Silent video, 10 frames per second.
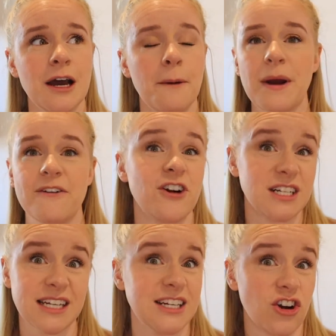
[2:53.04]
my
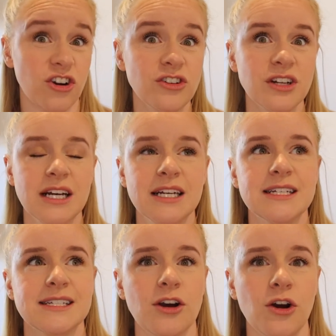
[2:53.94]
friends I don't.
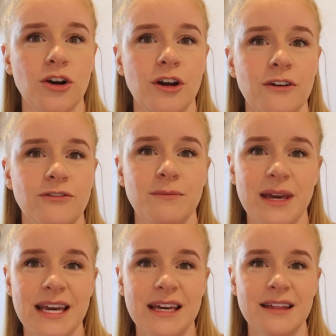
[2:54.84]
So for
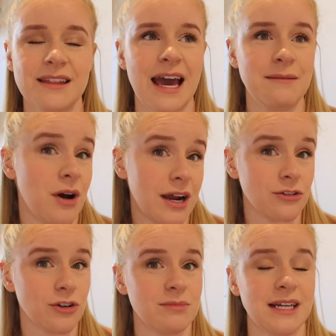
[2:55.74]
me and my
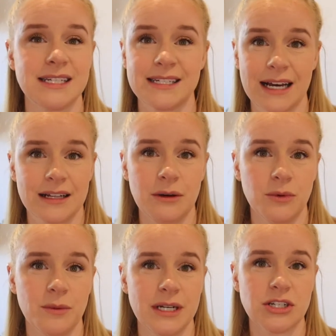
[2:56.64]
group, that's exactly
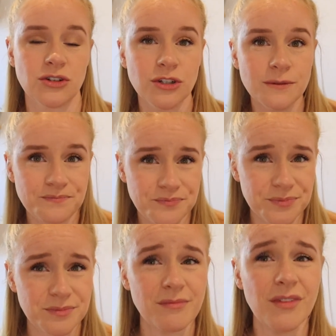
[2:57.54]
what we do.
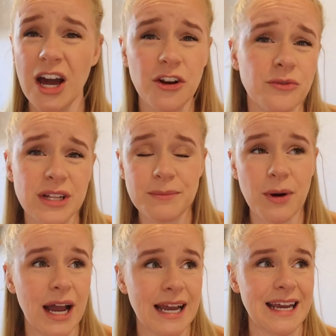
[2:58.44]
I don't really
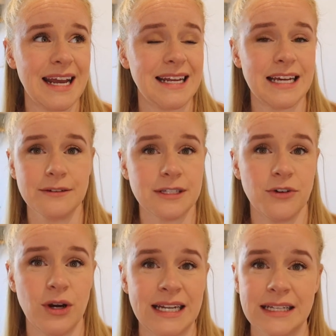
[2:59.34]
buy any gifts
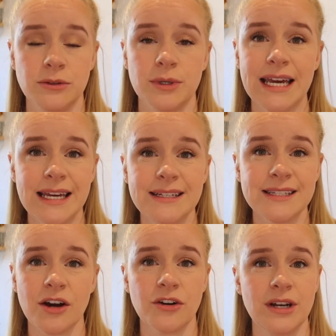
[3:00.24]
for any little kids.
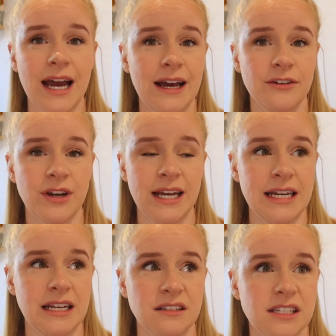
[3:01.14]
I don't have
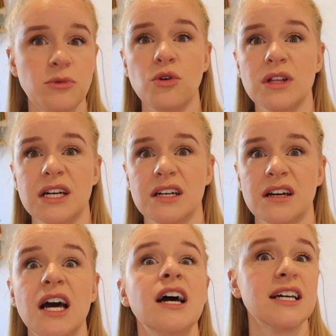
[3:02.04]
any smaller
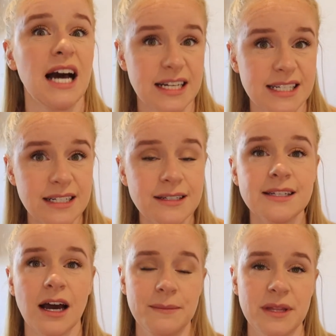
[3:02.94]
cousins.
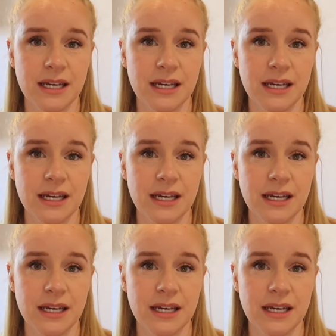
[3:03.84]
I'm the